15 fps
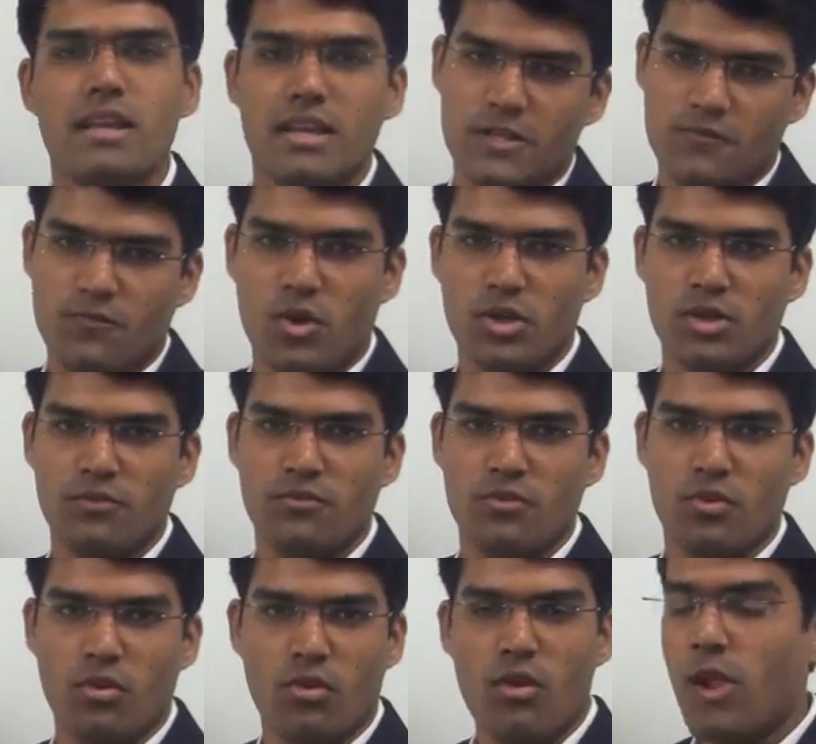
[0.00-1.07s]
is
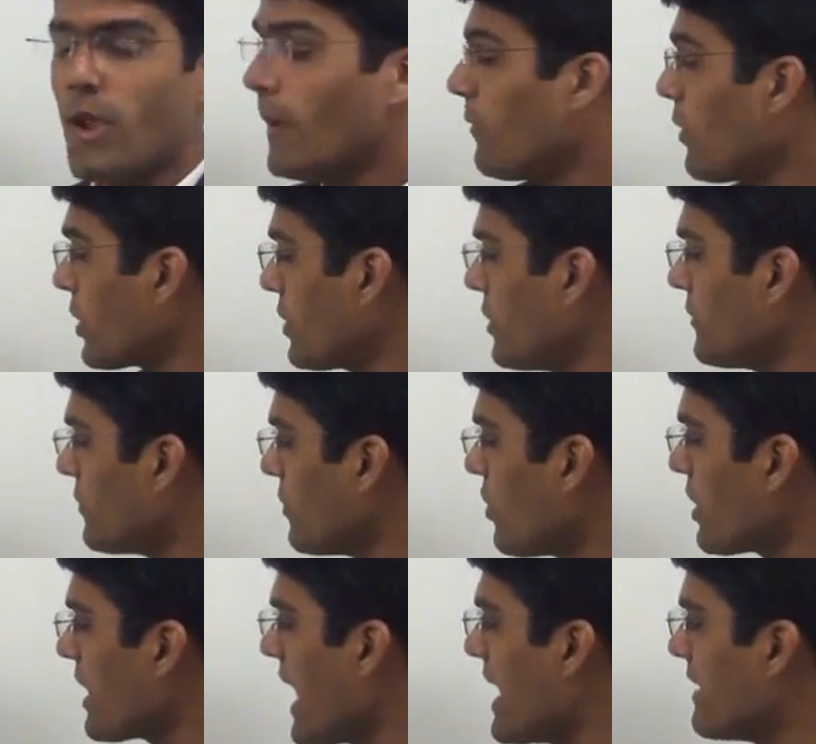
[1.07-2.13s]
44,
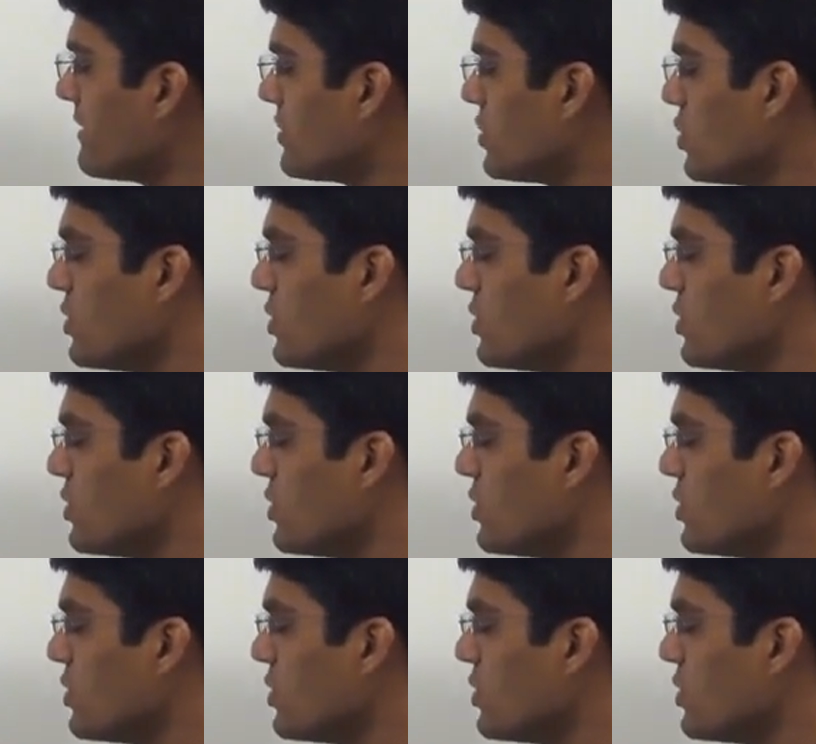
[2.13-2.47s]
44 and